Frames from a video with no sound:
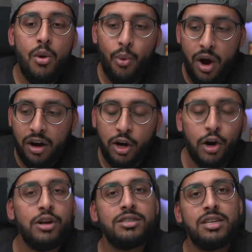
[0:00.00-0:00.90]
were
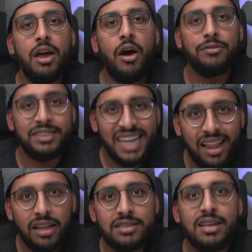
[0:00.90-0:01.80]
courtesy of
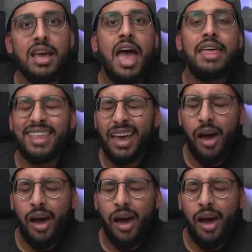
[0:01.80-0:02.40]
Telus, and they